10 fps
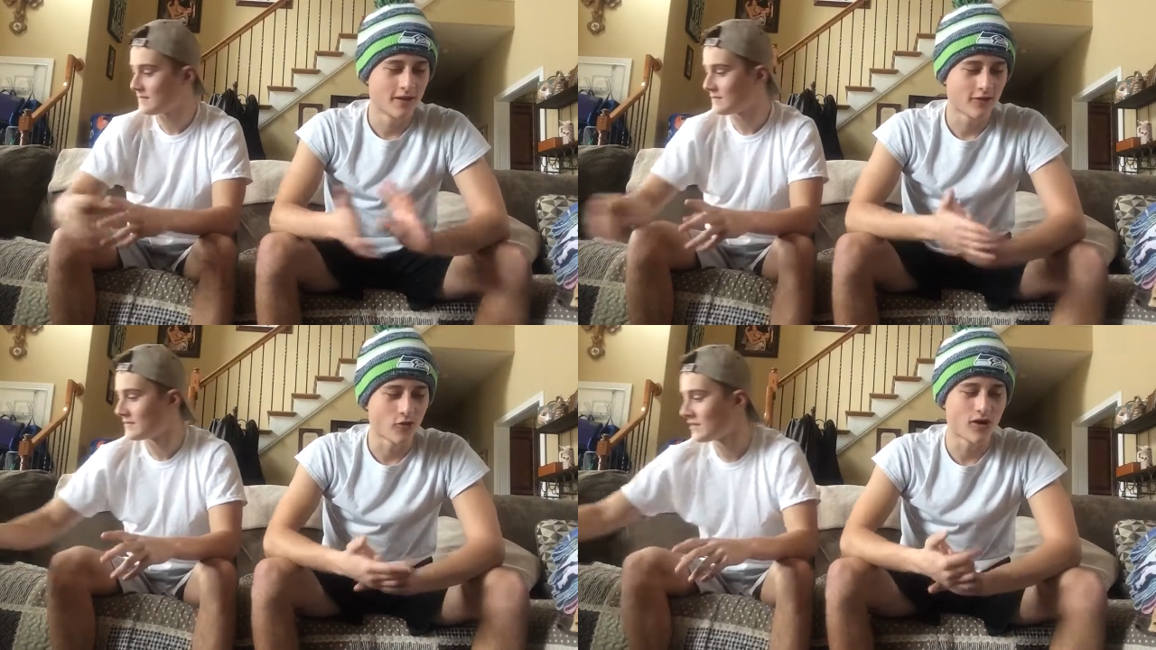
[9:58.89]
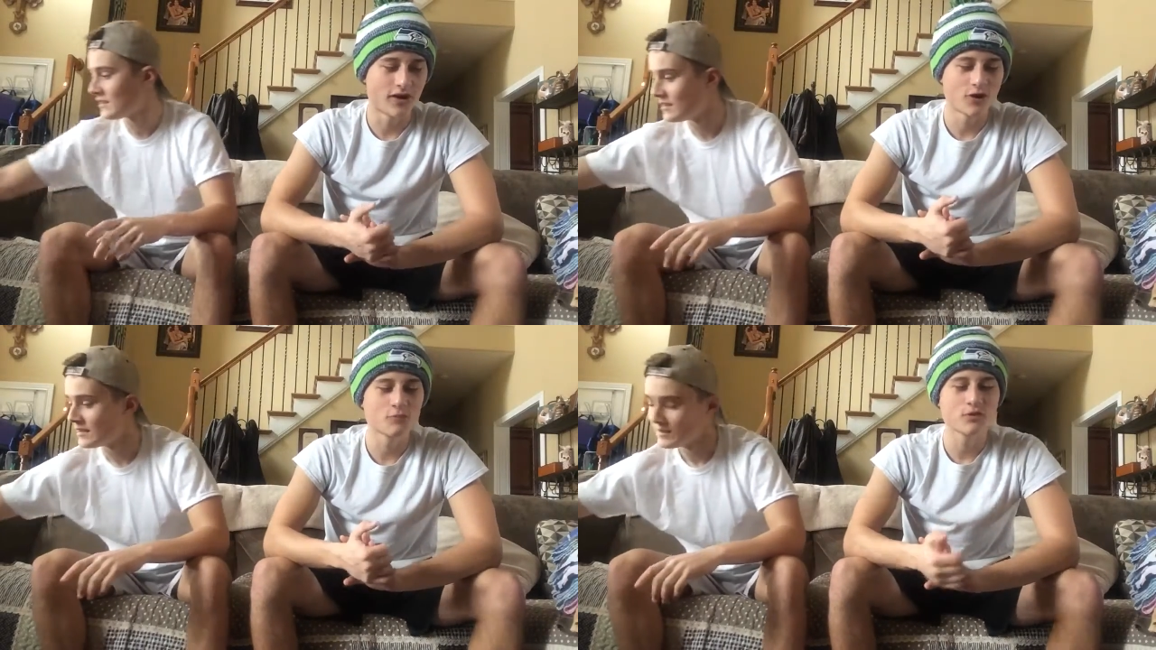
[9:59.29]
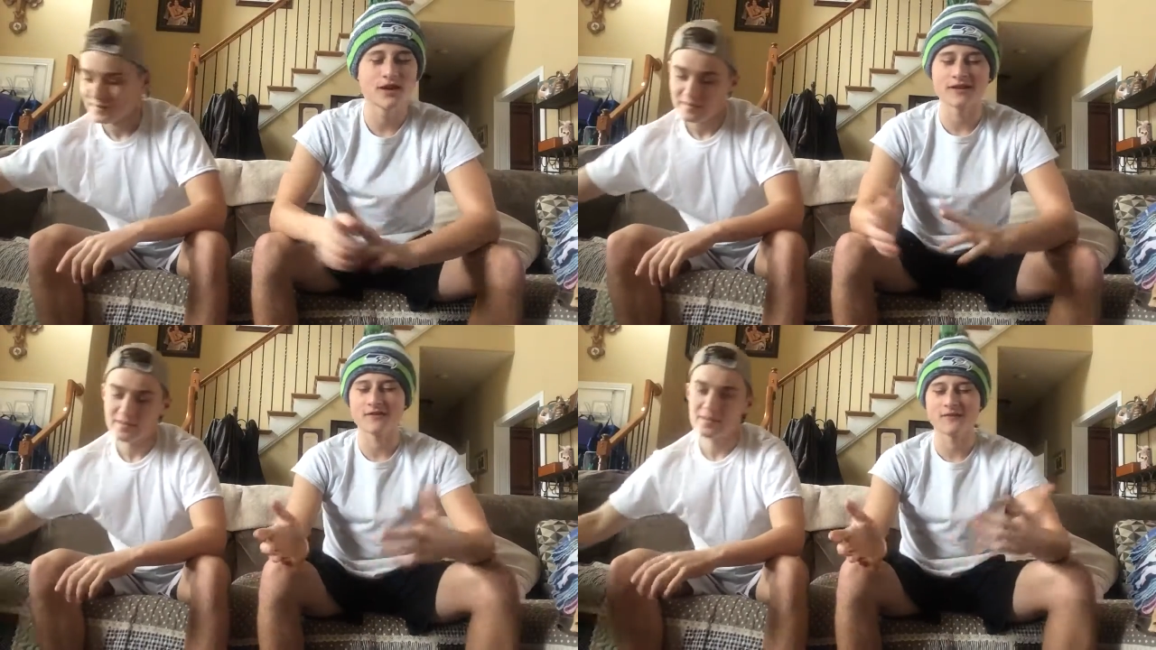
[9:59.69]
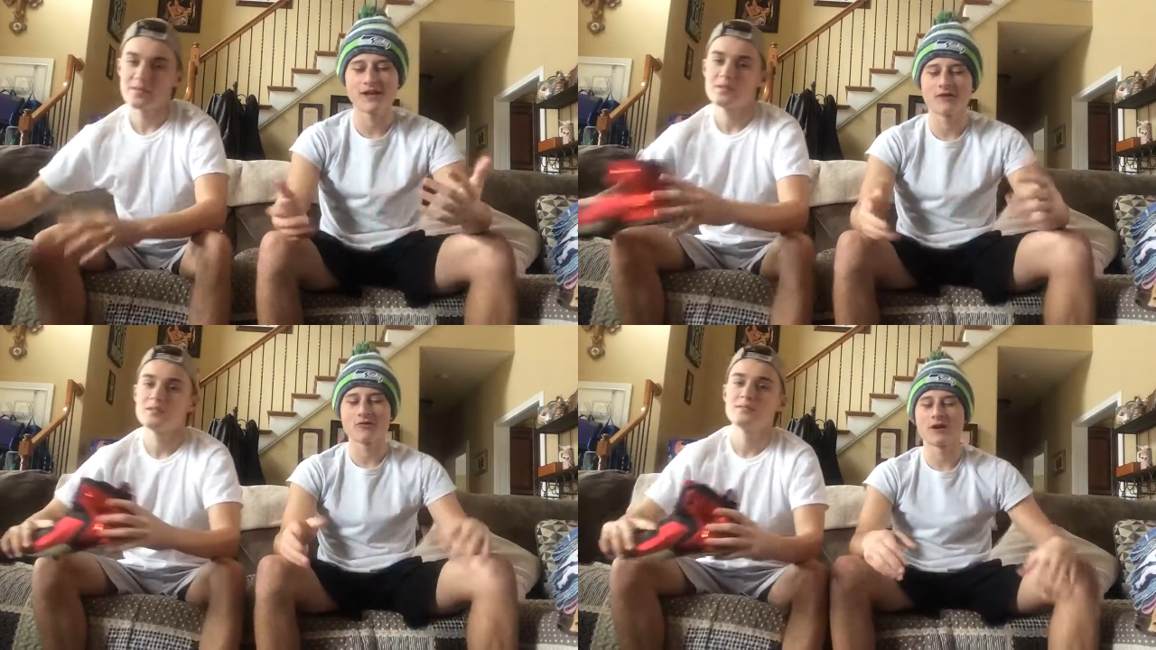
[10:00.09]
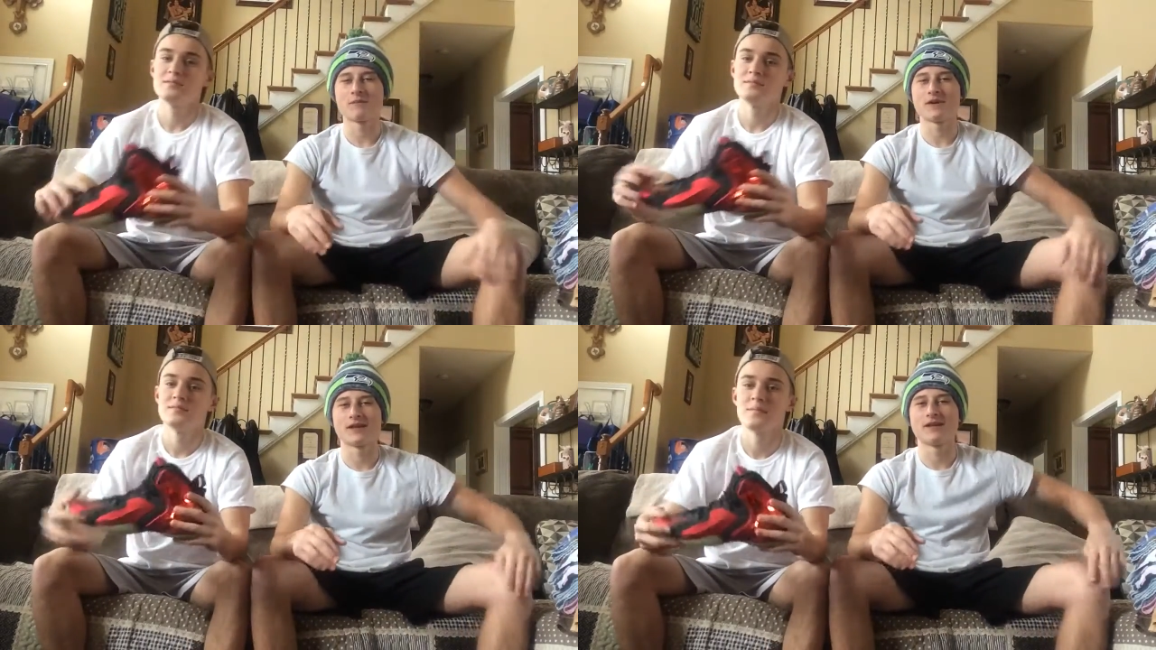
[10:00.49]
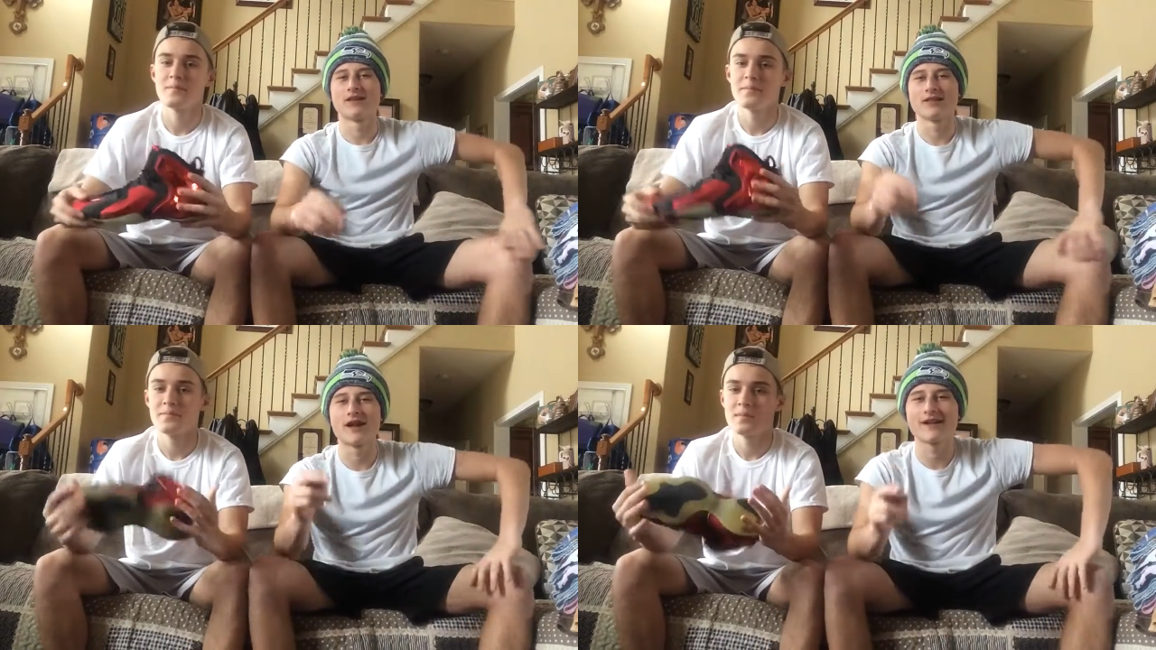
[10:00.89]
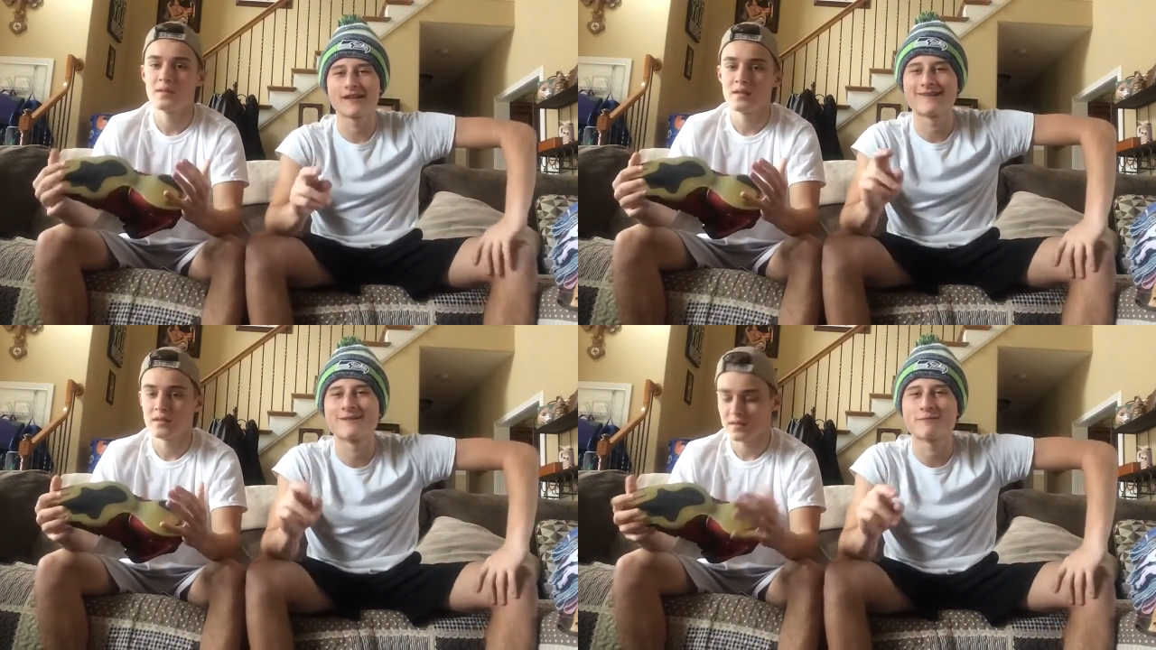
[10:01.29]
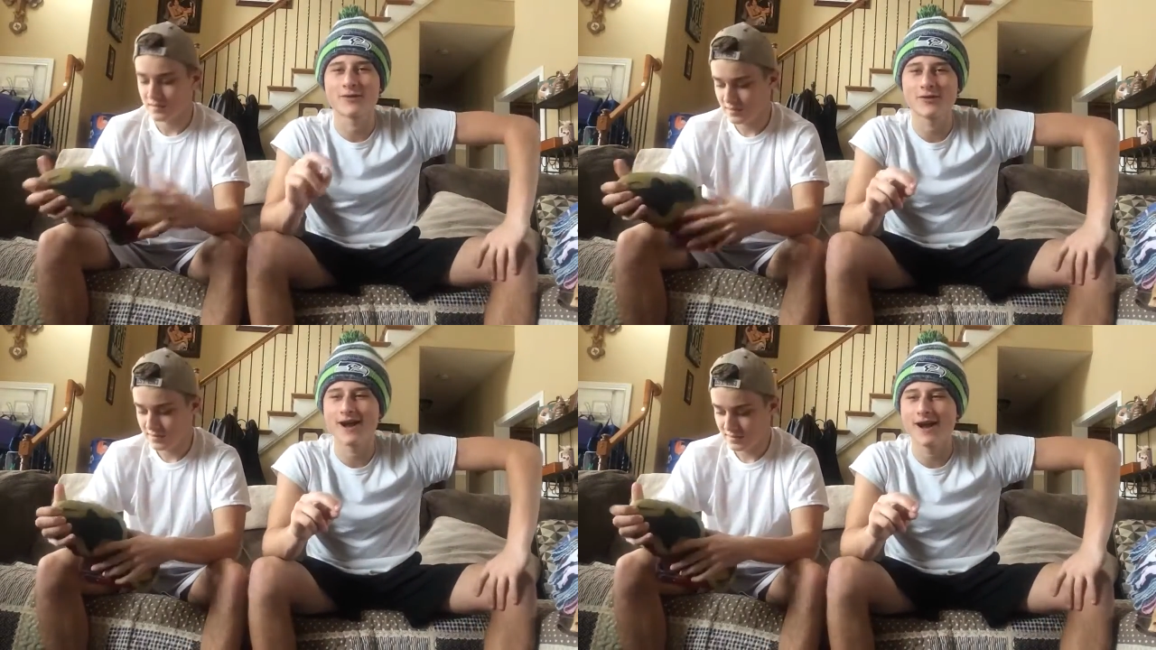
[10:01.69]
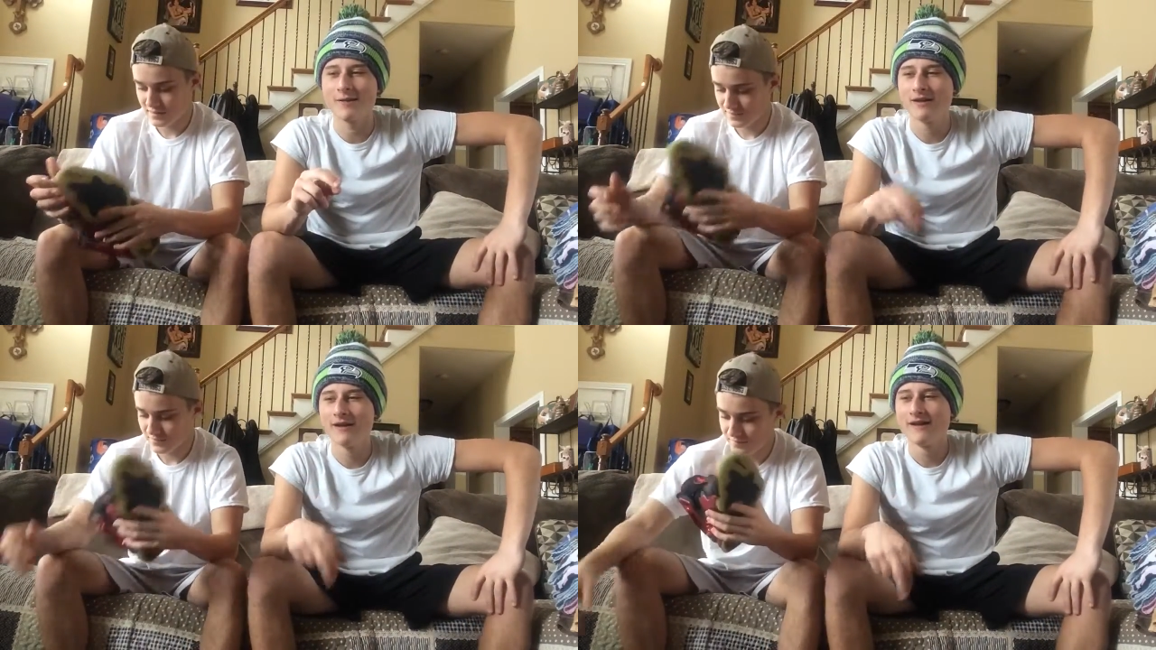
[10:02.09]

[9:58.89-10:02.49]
Speaker 1: So I hope you like this video. Going up and like and subscribe.